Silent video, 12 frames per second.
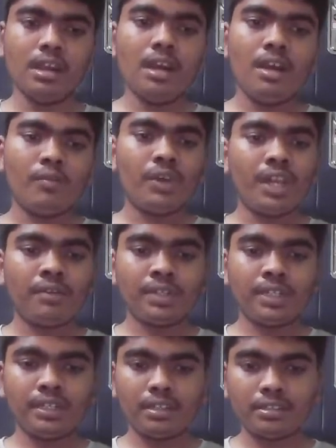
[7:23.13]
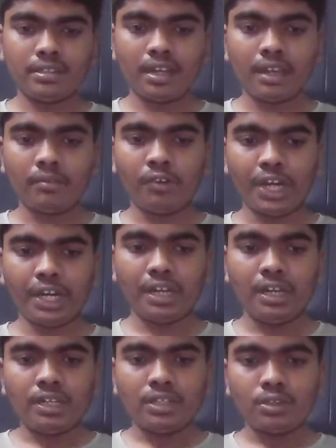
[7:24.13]
wherever it is required.
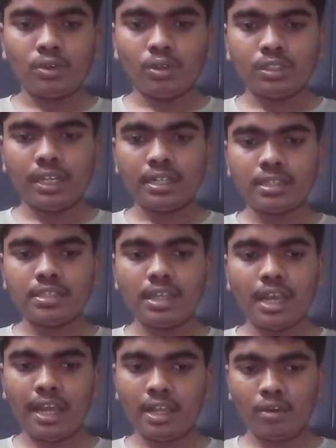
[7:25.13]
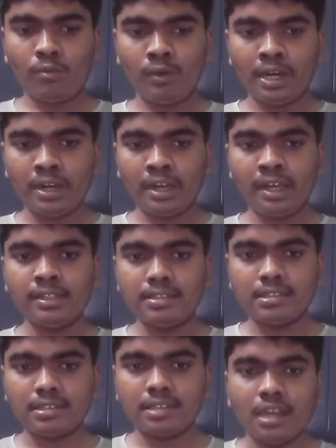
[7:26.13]
So that is scenario 1.
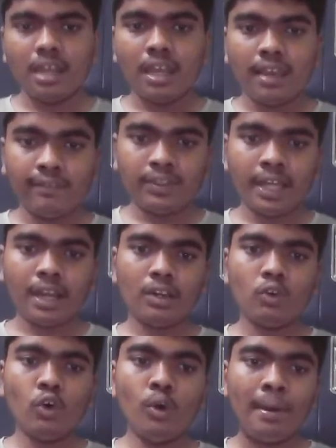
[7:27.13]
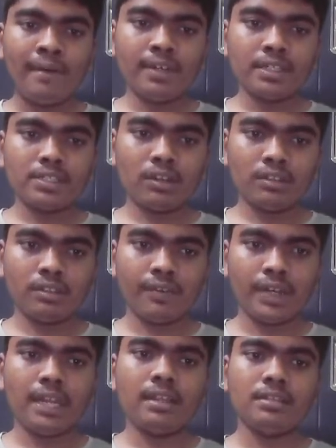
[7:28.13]
Else, if there are no buffers on the
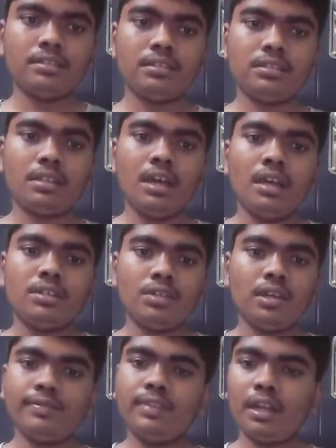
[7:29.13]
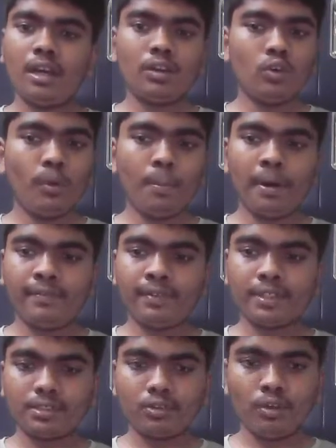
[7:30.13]
free list, so if there are no
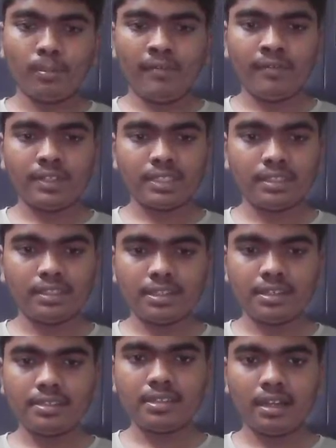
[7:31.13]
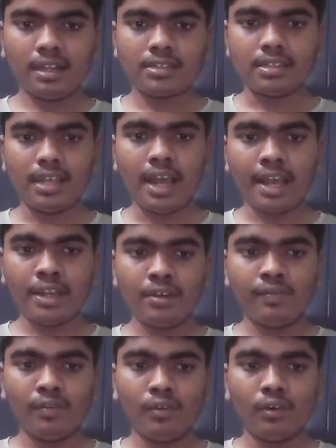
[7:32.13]
buffers in the sense scenario
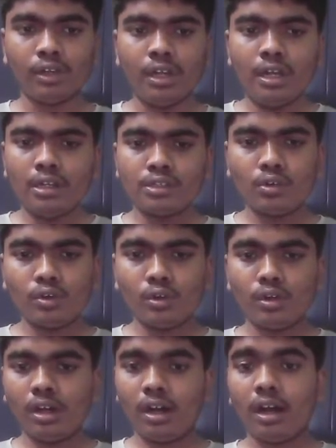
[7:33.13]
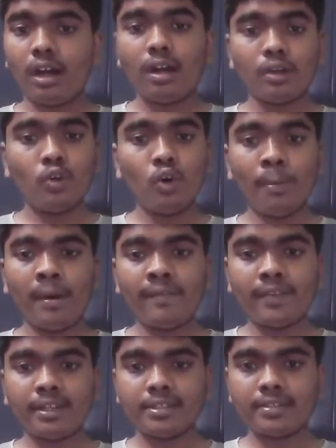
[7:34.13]
4, so no
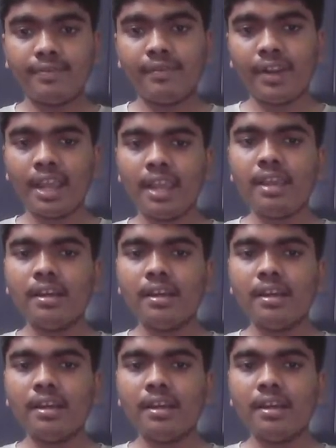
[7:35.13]
buffer is free,